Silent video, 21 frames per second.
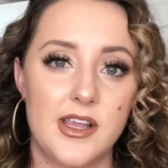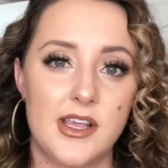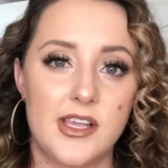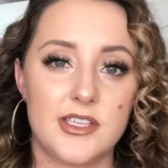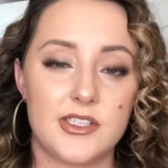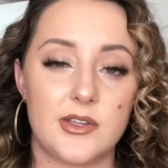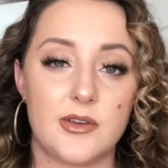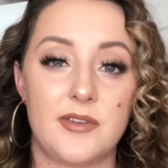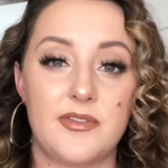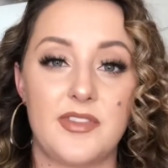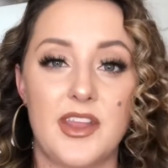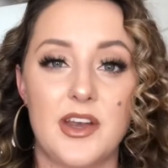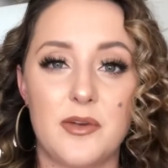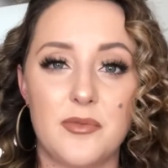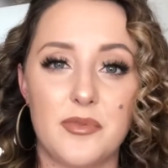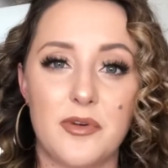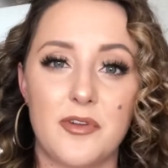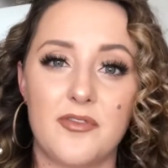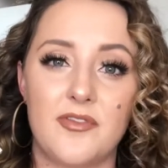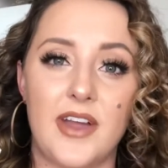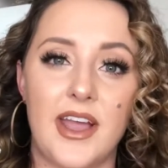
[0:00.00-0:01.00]
So if they don't
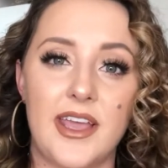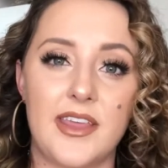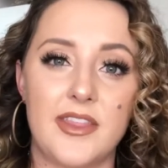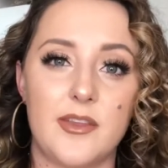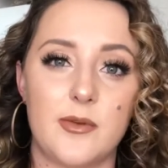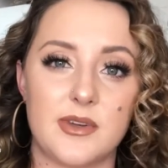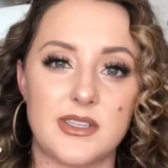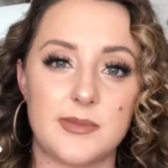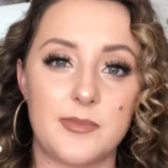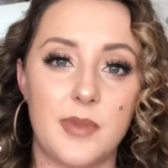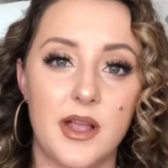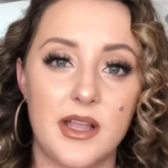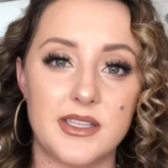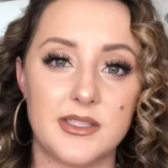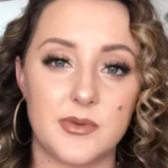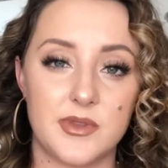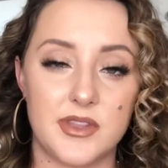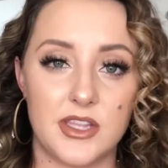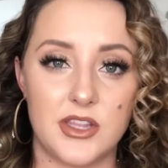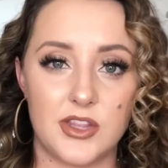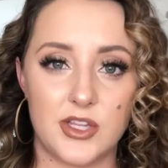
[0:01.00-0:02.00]
provide the response
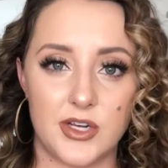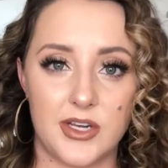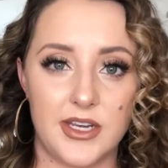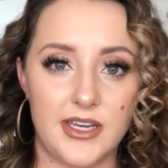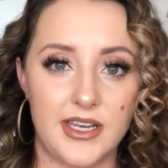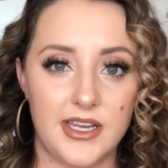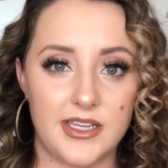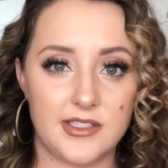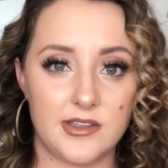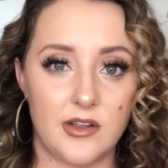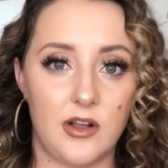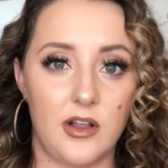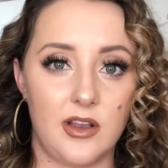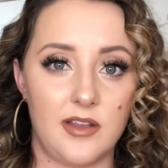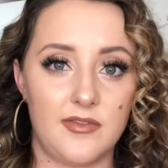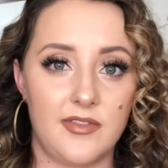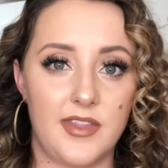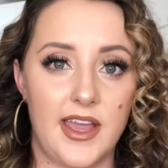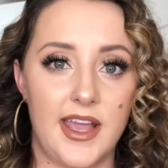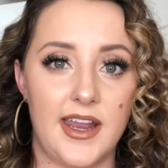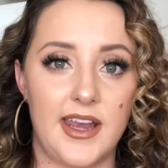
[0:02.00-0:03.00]
within 30 days, all
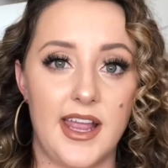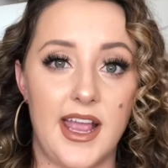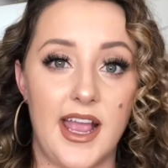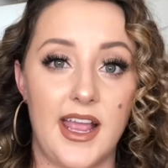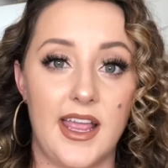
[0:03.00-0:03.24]
of that